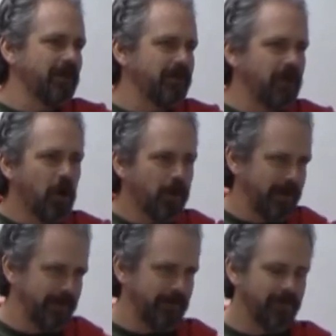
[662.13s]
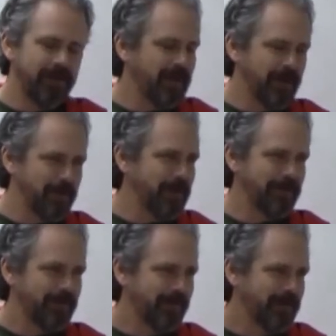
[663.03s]
of the army, of the enemy.
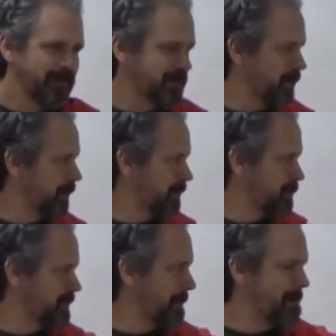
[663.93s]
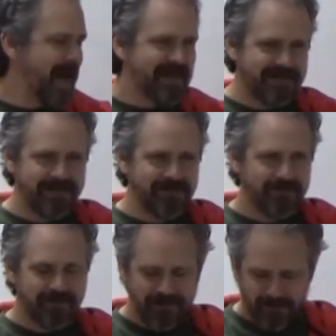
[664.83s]
So this was a
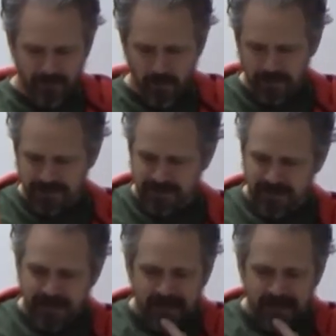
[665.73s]
massive force.